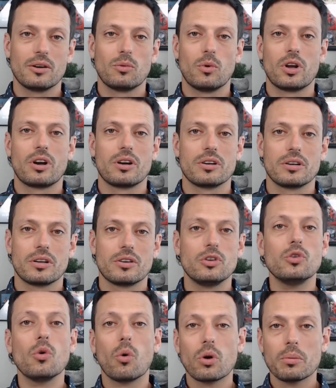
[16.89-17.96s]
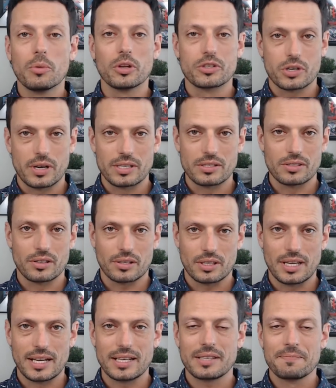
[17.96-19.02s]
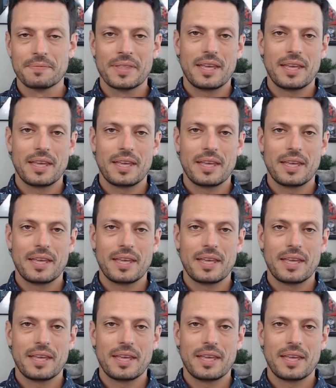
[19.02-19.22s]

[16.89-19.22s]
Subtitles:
what our normal trends look like,